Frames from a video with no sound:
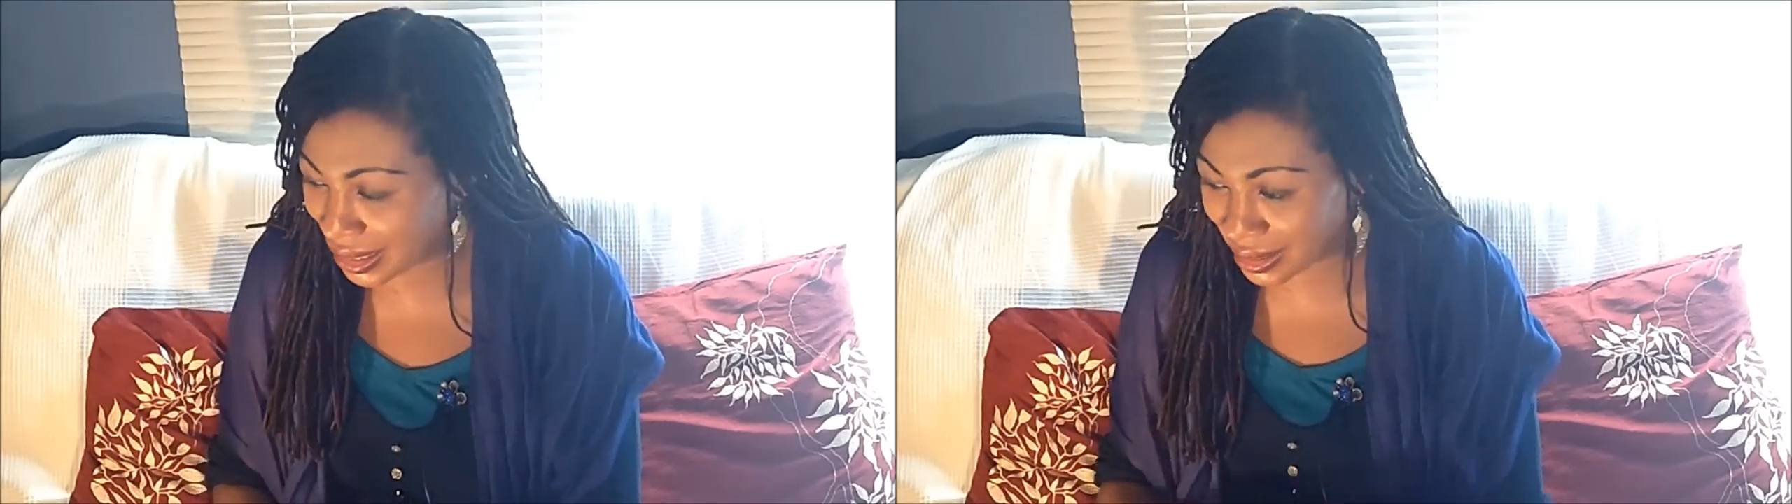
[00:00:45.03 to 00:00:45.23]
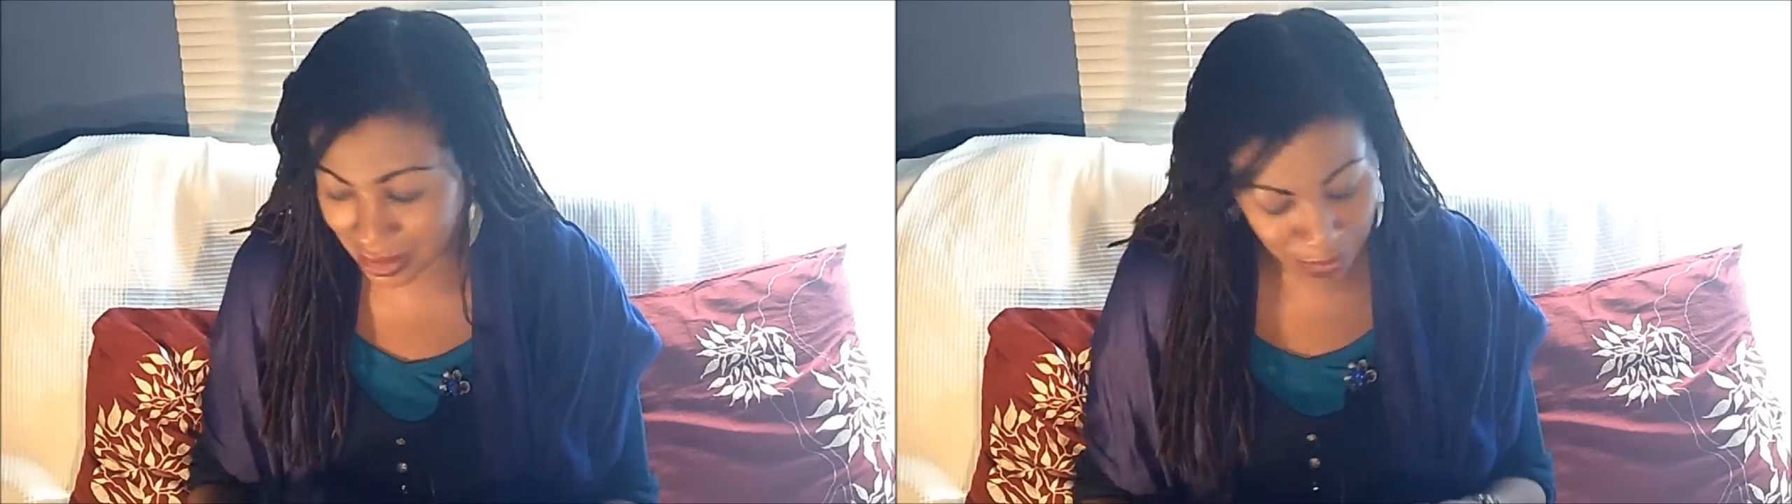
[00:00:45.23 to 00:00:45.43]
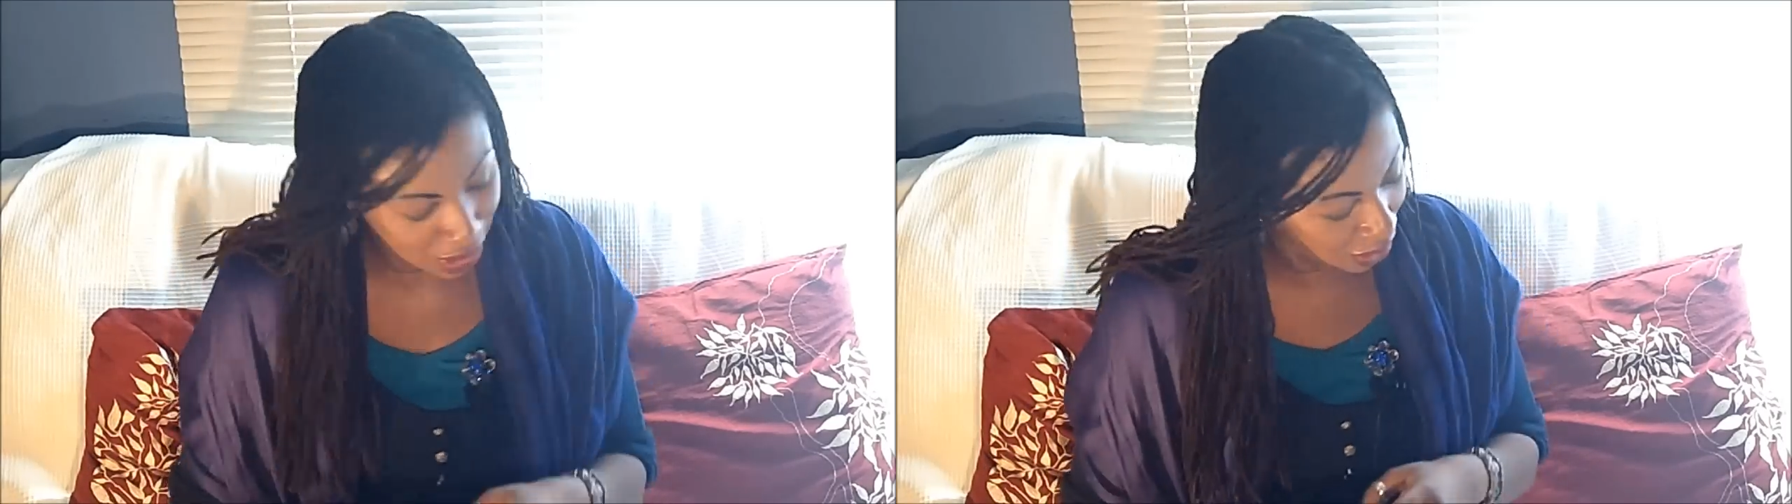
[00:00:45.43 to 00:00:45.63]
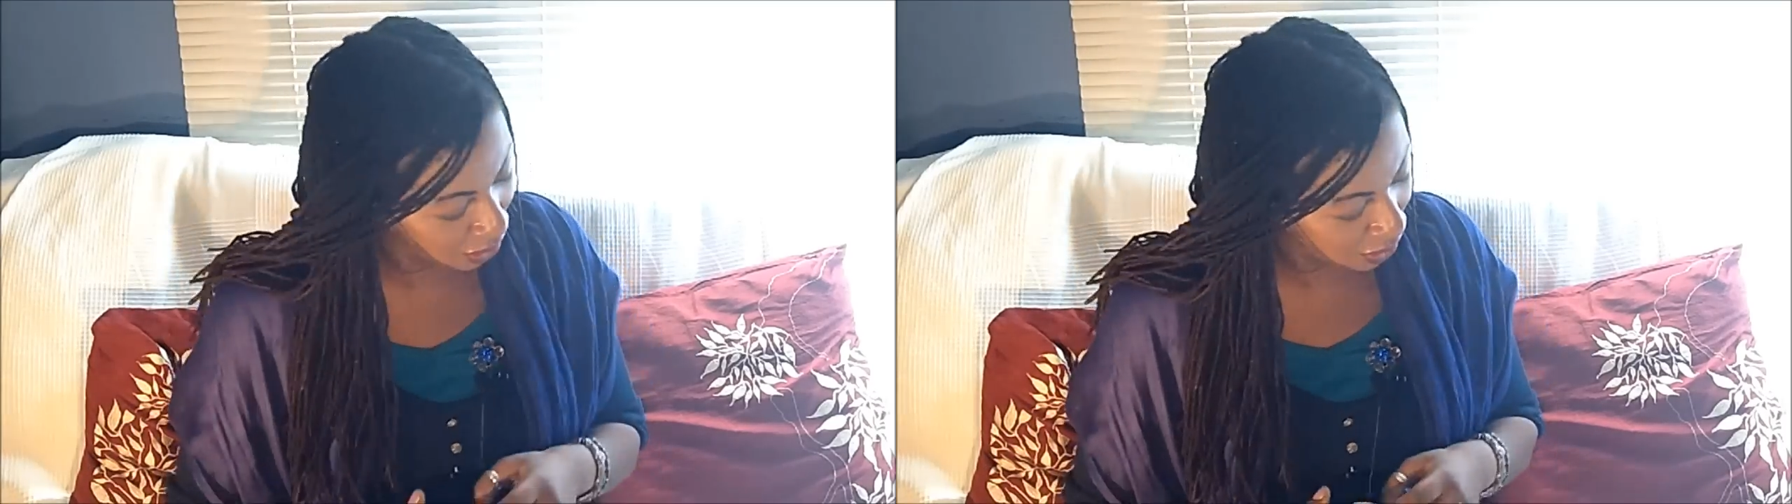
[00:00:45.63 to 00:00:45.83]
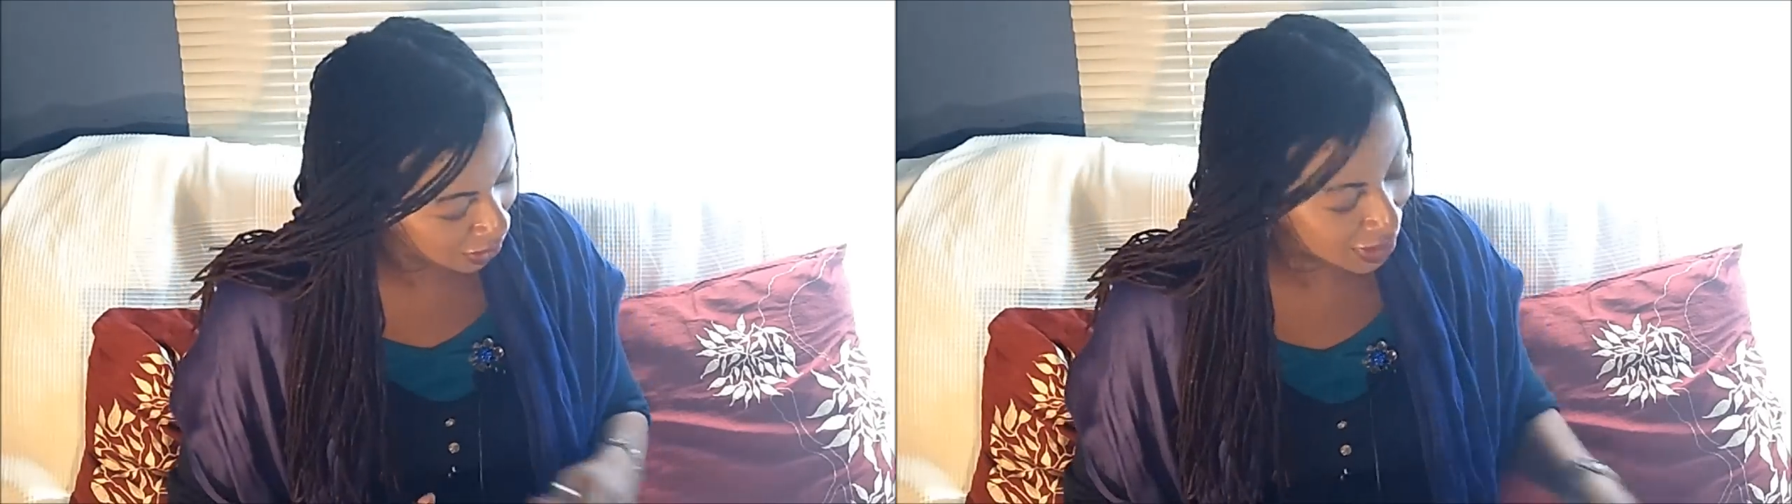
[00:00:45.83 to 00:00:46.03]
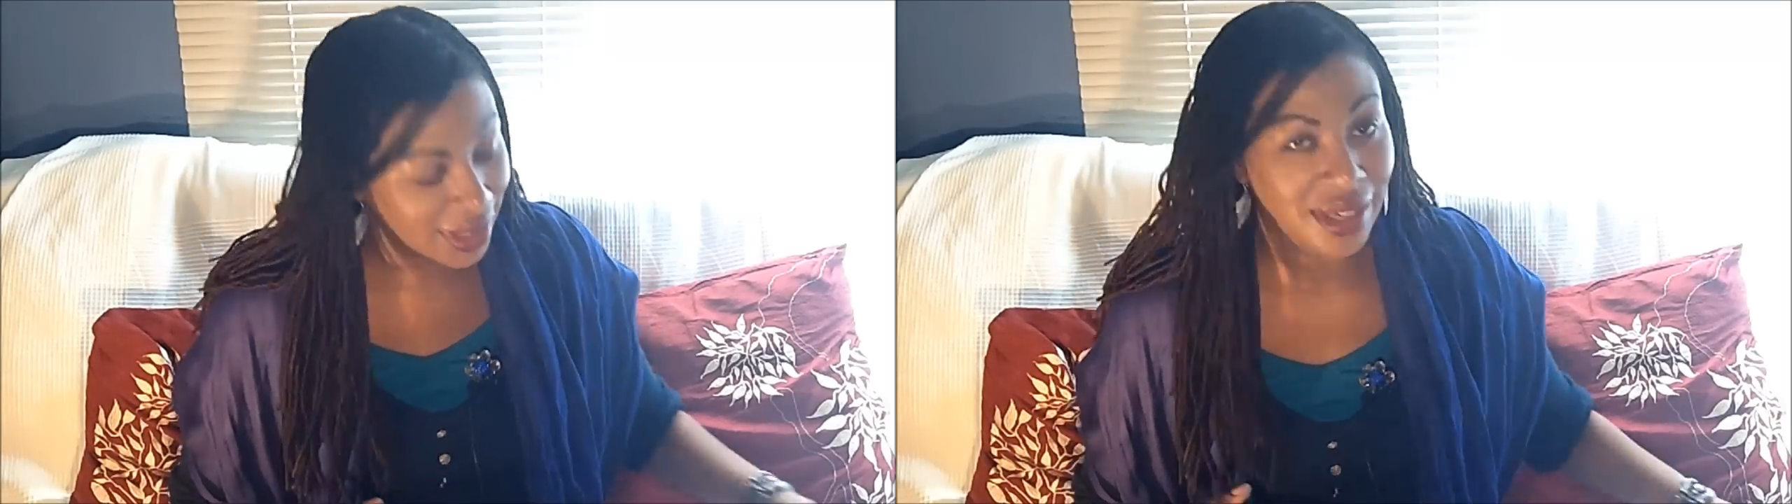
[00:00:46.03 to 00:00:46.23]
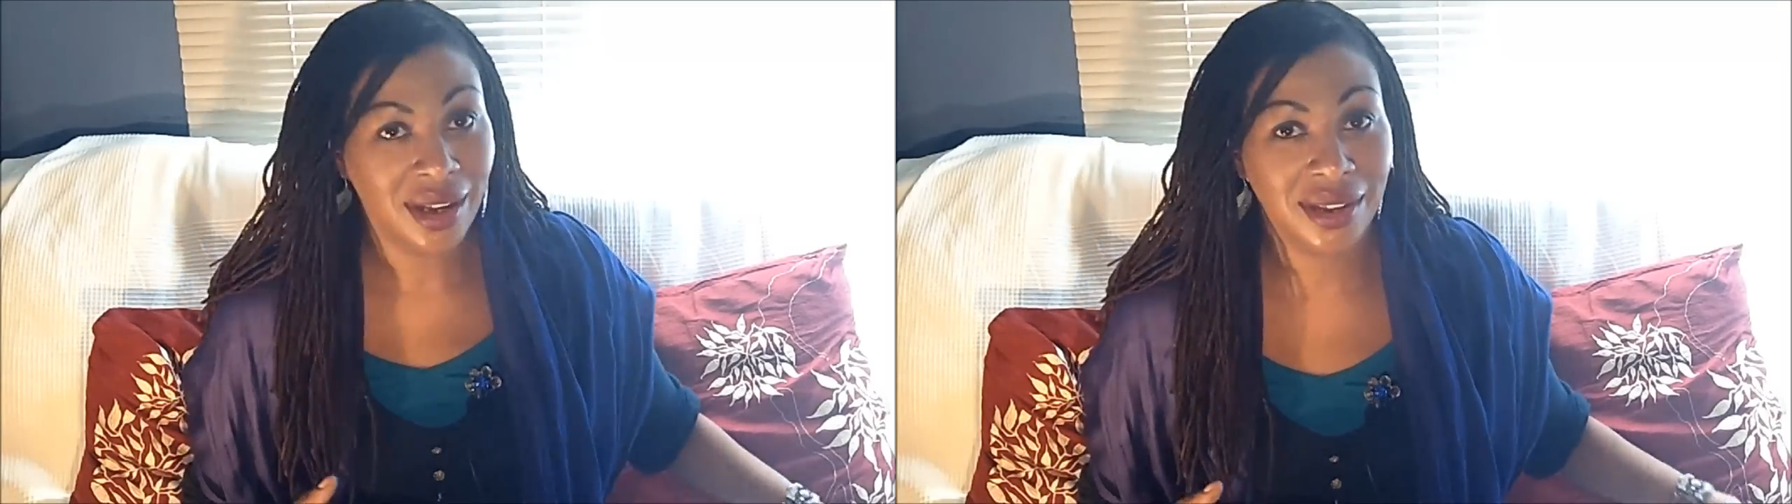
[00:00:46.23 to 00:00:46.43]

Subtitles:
is because